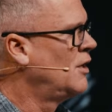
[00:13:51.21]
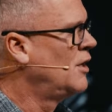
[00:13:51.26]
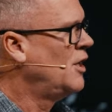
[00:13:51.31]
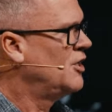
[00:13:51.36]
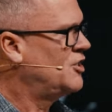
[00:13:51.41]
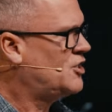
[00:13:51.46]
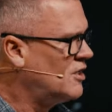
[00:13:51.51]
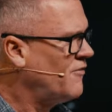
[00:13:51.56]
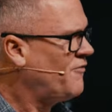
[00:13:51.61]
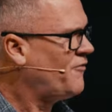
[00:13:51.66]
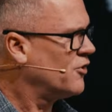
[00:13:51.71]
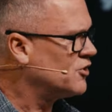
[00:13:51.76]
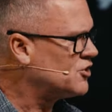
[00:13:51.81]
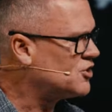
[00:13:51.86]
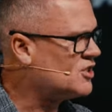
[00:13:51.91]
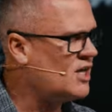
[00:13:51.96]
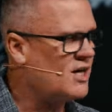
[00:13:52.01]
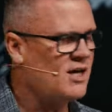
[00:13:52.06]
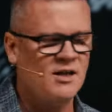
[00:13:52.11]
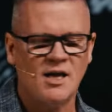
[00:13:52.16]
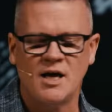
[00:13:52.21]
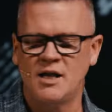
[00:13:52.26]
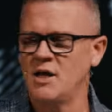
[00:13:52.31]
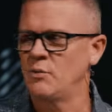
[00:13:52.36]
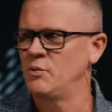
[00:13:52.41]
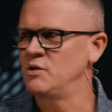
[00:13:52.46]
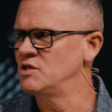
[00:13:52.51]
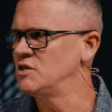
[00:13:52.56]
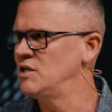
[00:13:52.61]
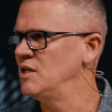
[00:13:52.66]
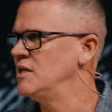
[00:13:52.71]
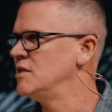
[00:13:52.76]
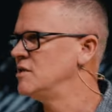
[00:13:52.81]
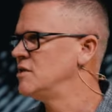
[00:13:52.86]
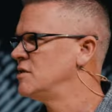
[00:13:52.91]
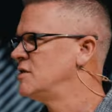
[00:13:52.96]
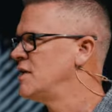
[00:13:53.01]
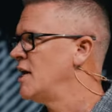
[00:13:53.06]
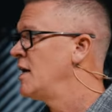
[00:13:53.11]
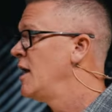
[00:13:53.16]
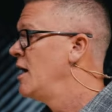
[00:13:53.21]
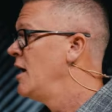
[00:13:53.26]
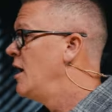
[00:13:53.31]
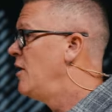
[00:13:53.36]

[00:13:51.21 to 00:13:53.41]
You see, the first thing that, that we see is, is that